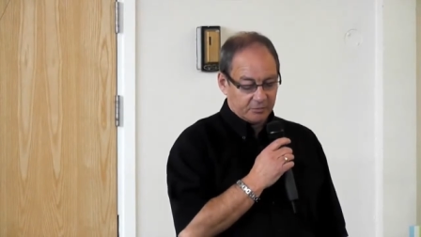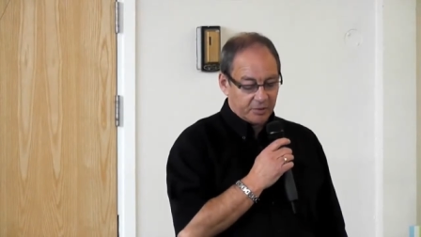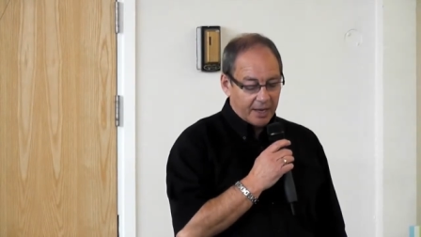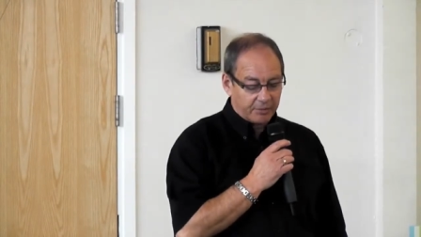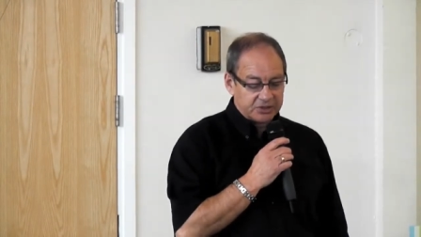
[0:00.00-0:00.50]
the
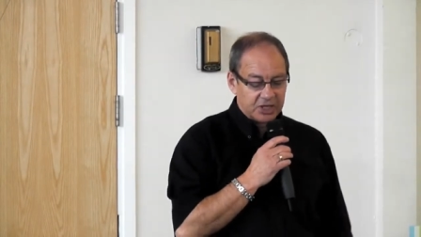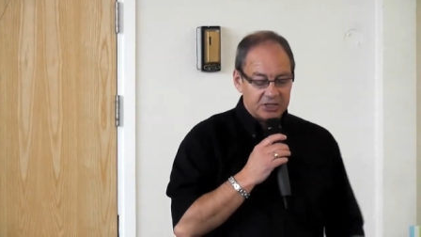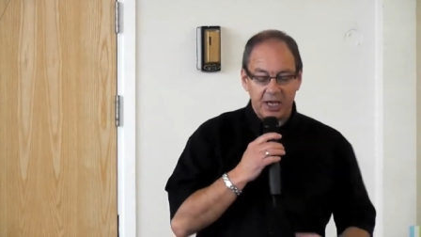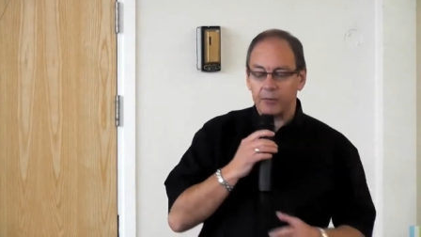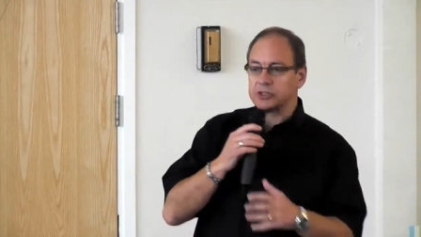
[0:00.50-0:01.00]
Bible
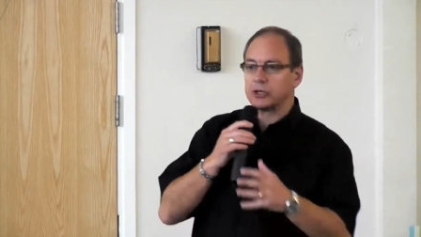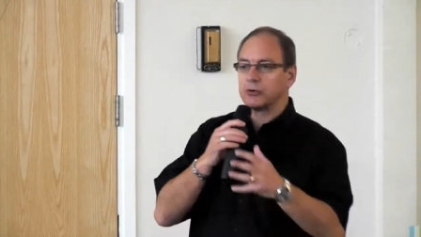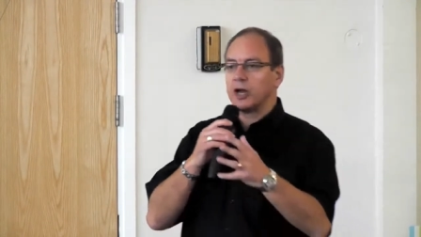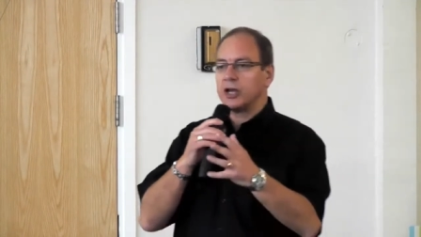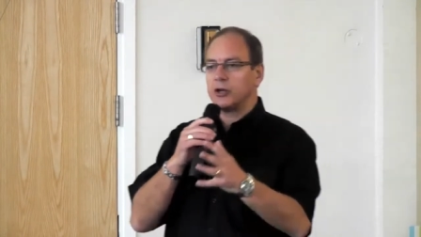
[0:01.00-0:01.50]
says there was a
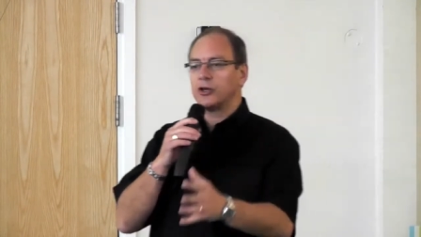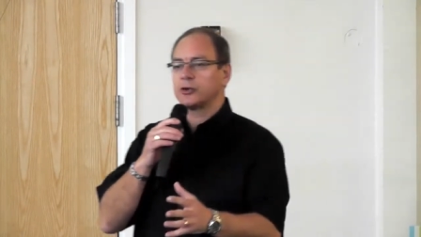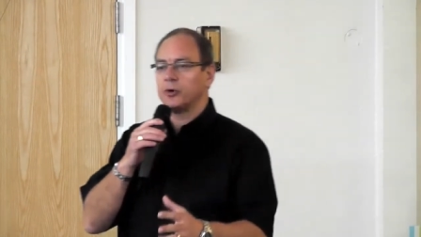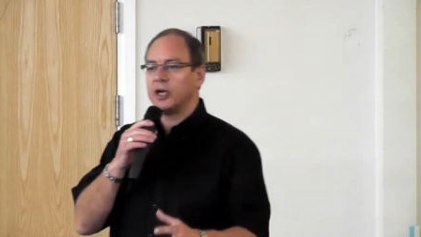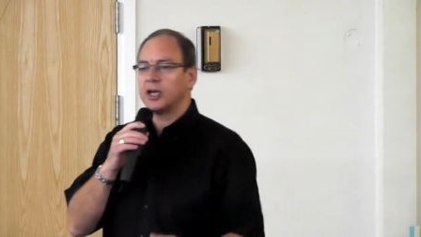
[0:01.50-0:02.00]
great
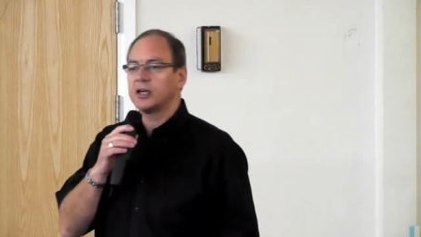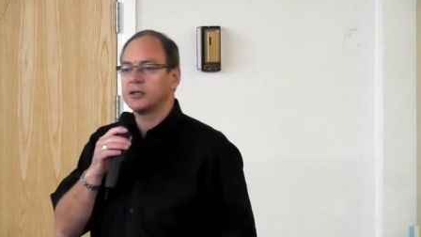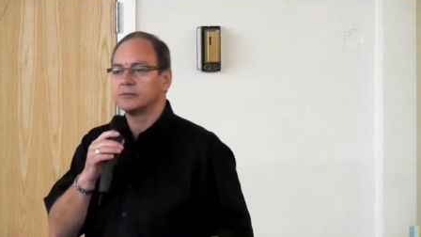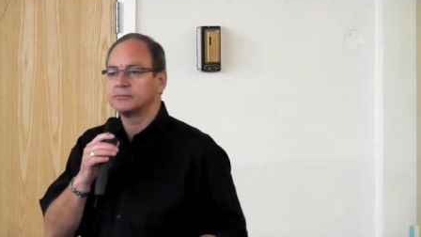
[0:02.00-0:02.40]
earthquake,